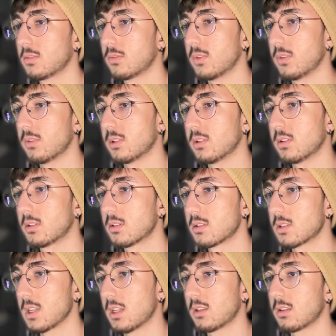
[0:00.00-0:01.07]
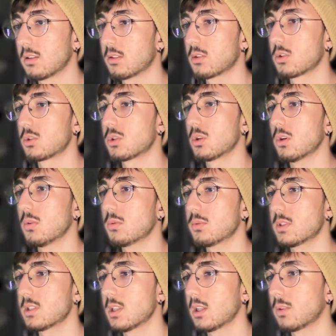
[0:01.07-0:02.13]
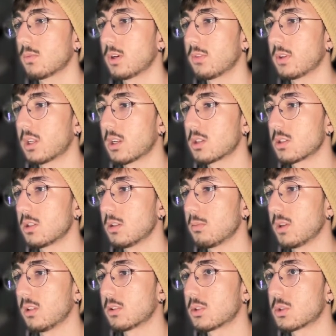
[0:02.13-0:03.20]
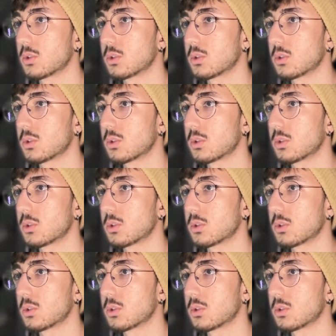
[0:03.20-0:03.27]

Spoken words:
we will set show resend verification email to